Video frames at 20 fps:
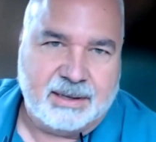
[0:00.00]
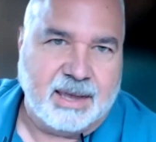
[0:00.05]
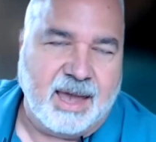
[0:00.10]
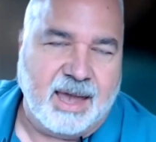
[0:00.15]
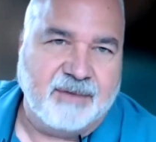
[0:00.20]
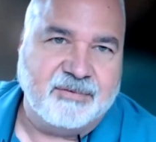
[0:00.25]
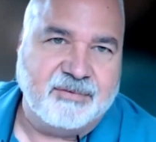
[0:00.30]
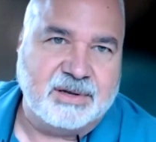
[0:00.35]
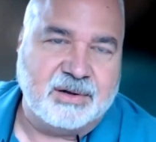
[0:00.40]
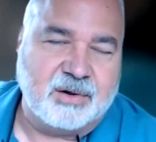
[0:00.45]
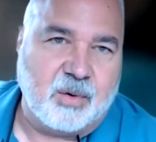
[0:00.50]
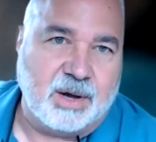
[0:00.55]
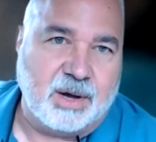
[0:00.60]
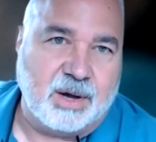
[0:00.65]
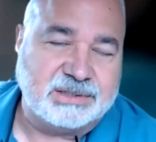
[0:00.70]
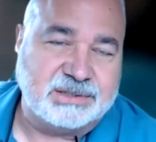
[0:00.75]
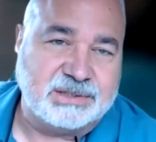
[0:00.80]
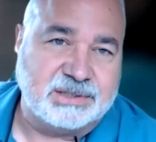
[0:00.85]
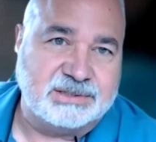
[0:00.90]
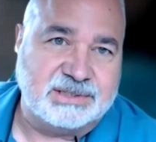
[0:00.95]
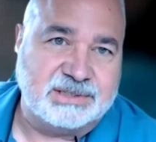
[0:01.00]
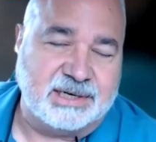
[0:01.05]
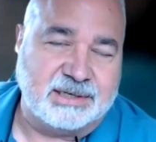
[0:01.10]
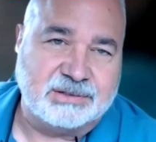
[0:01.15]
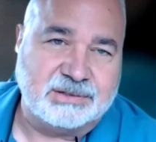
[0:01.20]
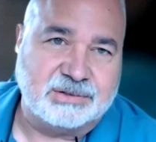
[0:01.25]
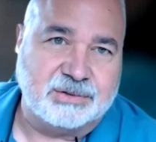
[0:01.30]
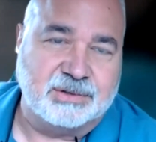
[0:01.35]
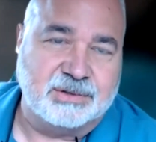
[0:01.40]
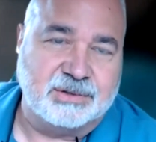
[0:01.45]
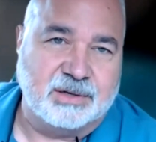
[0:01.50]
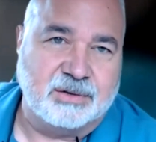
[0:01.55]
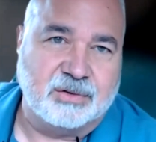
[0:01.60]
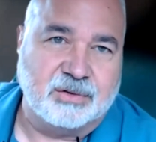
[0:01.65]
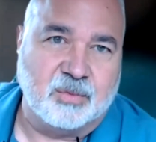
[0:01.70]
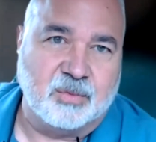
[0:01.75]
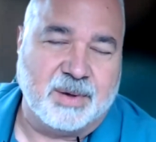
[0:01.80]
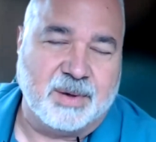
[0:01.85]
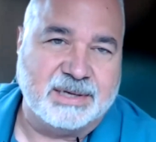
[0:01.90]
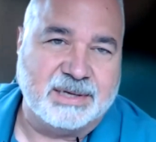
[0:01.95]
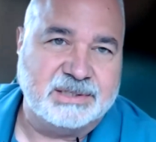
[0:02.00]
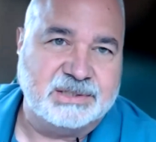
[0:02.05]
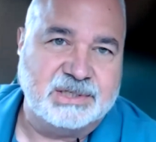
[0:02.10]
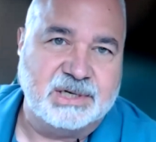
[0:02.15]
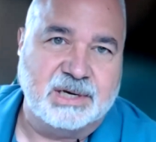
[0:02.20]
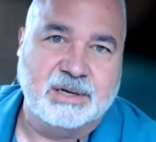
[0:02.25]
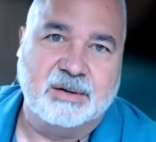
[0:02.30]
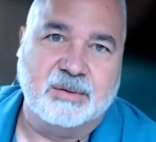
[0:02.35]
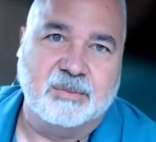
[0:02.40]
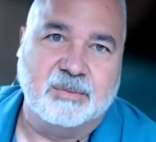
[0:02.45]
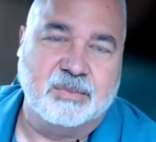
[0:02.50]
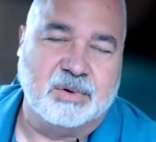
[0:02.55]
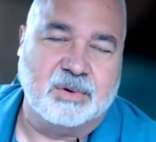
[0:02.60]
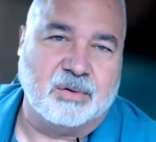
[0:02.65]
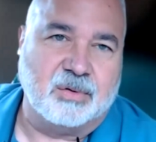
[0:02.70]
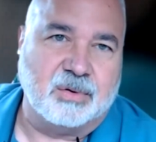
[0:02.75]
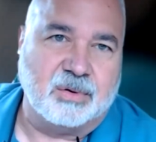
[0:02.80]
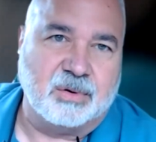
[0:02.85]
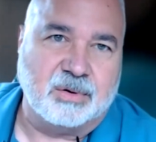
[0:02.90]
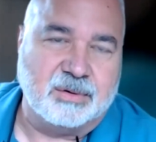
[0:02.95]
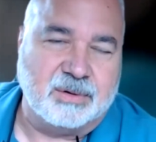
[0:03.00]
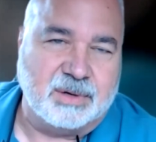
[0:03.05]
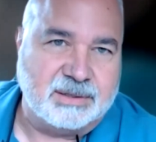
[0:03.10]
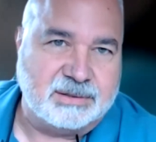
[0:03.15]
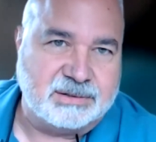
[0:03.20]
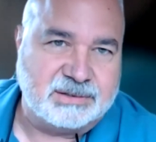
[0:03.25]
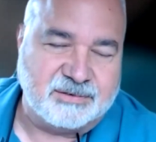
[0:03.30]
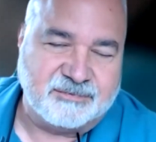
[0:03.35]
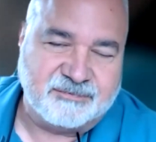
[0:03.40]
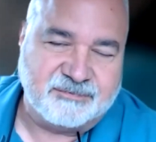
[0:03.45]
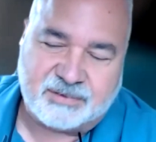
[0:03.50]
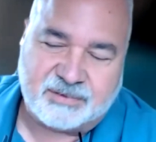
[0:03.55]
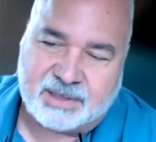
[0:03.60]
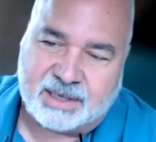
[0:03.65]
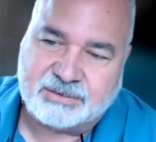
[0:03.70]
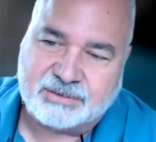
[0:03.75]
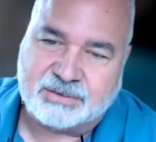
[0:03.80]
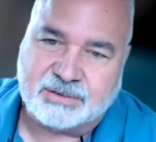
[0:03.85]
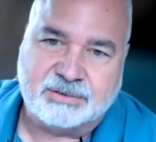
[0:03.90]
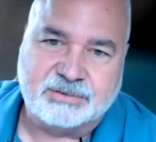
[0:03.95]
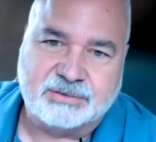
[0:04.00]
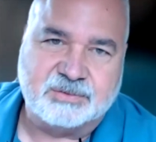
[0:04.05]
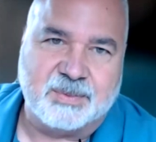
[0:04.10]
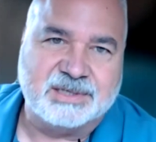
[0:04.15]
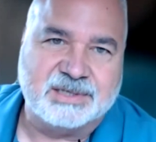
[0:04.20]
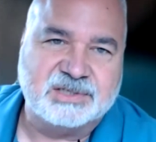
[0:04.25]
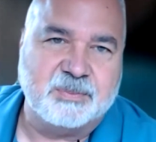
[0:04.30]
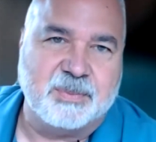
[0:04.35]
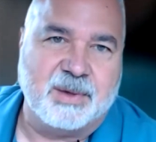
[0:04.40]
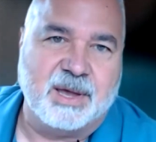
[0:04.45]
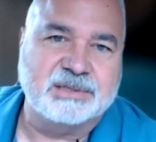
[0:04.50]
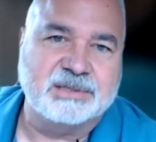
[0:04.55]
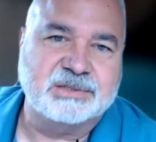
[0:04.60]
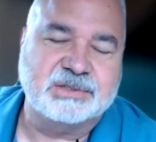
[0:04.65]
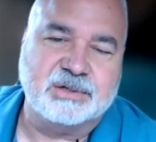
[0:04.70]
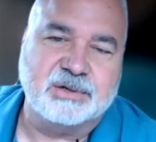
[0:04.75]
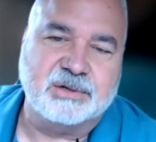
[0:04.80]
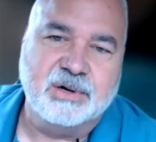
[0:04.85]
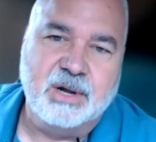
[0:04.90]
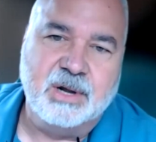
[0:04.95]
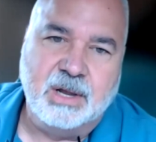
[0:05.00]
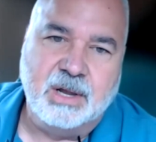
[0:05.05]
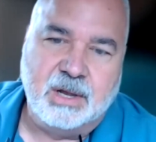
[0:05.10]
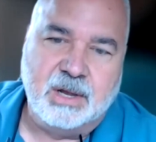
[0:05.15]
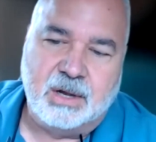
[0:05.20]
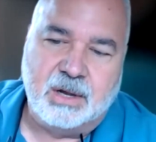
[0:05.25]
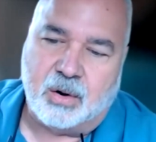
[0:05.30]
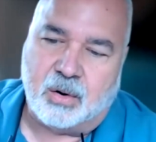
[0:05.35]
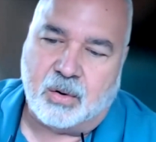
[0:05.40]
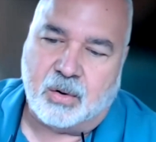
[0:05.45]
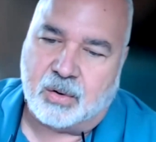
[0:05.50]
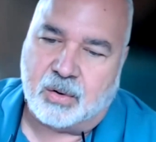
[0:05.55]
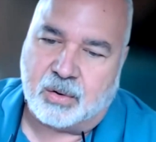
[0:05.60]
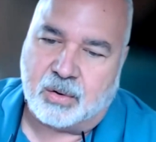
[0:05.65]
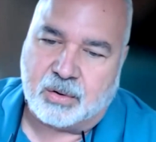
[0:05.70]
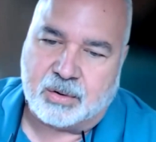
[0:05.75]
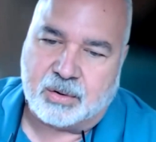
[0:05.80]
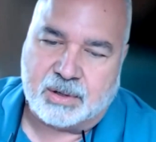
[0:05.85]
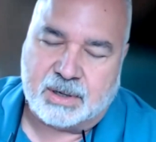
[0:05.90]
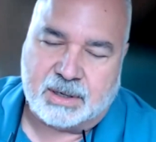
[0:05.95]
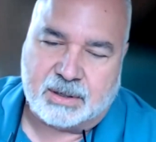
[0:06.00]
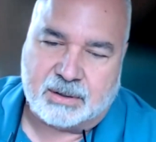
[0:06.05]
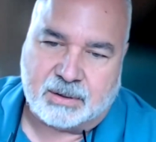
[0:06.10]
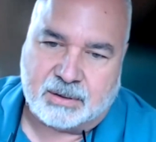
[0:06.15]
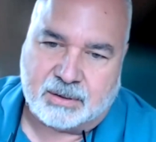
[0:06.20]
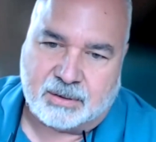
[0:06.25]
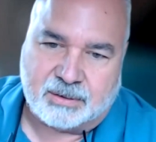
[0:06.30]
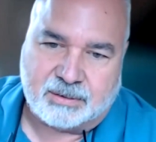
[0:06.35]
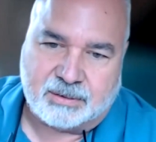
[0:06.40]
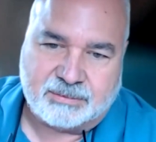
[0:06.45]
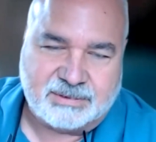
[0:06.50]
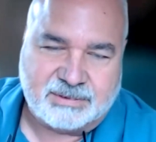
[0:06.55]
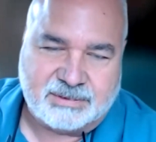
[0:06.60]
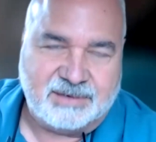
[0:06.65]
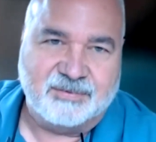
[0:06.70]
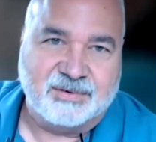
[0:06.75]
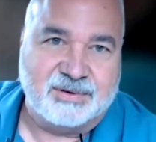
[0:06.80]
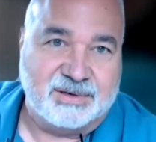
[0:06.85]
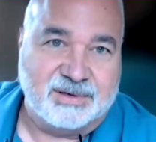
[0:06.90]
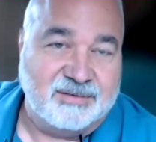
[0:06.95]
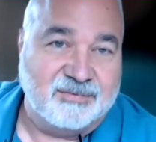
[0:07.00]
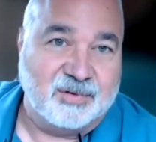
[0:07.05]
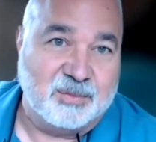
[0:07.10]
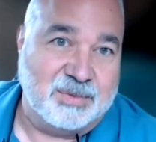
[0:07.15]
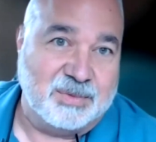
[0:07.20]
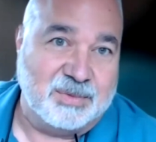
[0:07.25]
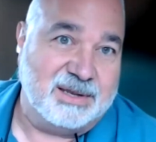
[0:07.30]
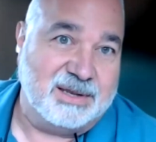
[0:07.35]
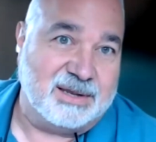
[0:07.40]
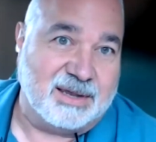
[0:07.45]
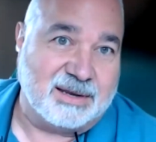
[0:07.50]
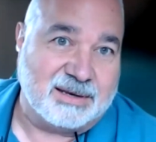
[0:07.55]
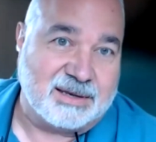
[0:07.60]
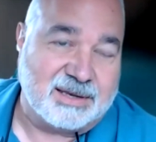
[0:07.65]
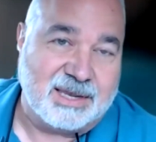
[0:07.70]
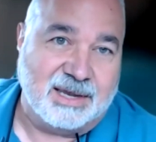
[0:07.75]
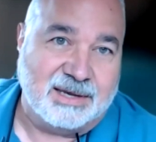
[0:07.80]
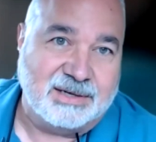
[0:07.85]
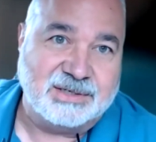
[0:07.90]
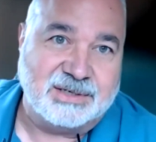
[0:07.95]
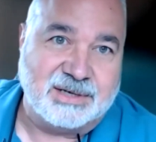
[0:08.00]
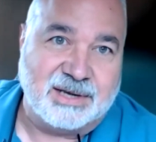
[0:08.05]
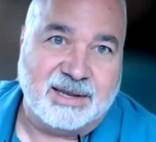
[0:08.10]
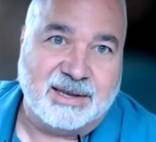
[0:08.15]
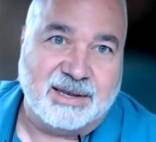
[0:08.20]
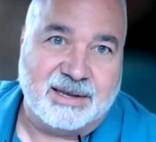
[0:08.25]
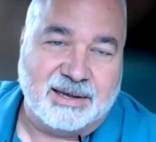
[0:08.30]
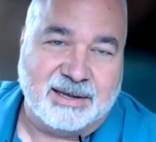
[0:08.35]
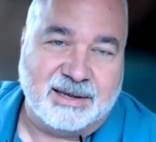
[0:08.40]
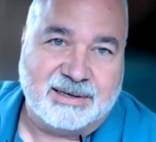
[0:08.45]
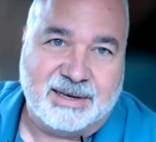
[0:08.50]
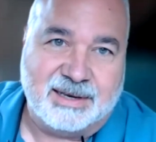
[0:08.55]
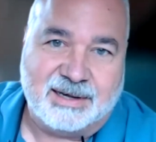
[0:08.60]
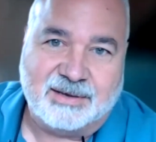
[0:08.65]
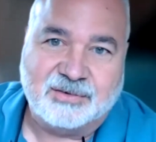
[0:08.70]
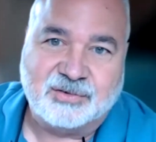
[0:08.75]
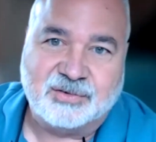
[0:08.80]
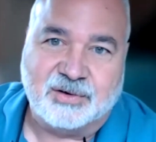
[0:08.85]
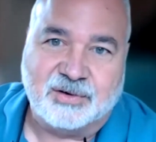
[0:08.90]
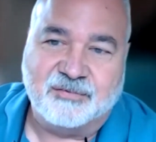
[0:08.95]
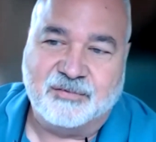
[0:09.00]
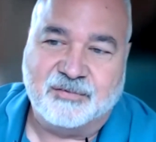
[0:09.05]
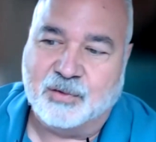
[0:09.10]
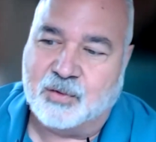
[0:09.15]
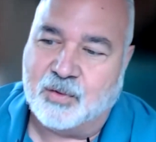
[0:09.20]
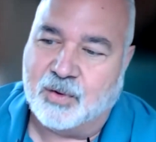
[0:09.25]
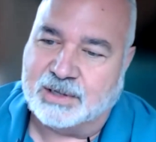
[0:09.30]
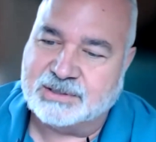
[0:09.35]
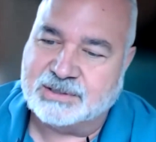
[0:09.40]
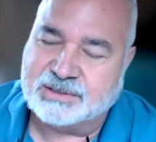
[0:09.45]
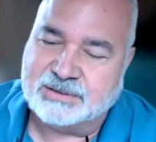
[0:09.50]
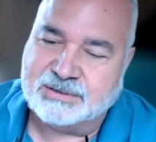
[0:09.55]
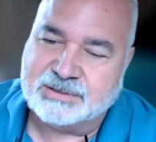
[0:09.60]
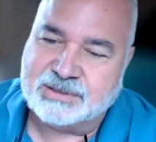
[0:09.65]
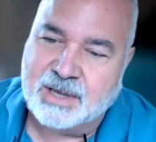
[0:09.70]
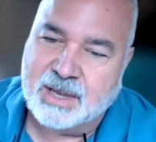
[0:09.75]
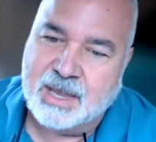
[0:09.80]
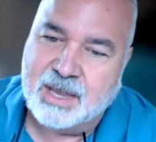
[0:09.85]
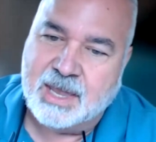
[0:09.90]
having questions answered either by Jim or Jim Felectra, who's my sponsor, or even me on occasion. I can answer a few questions,